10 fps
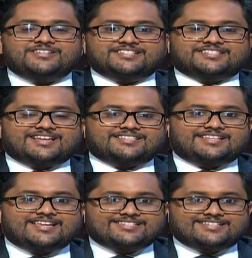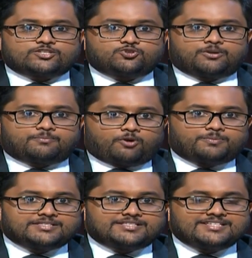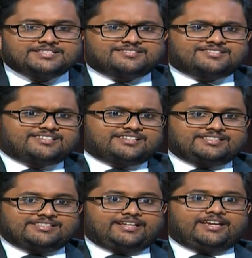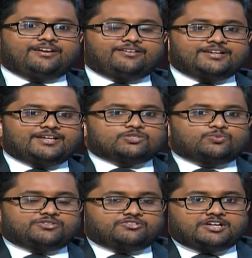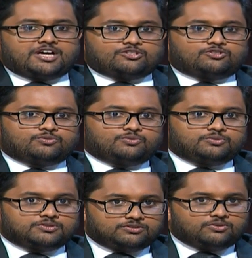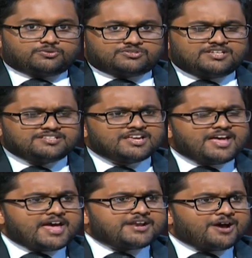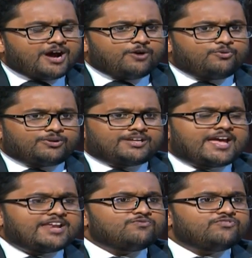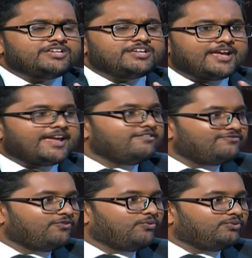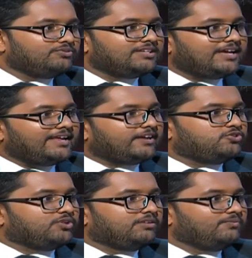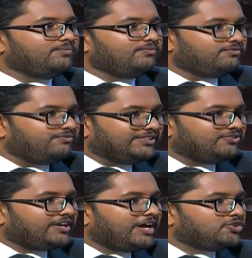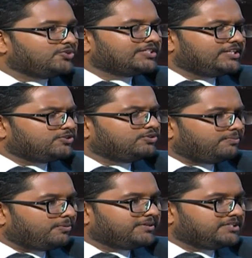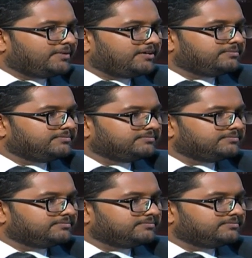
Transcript: discussed intellectual property, certain areas with regard to those things, and how can we enforce an action with regard to intellectual property, Madam?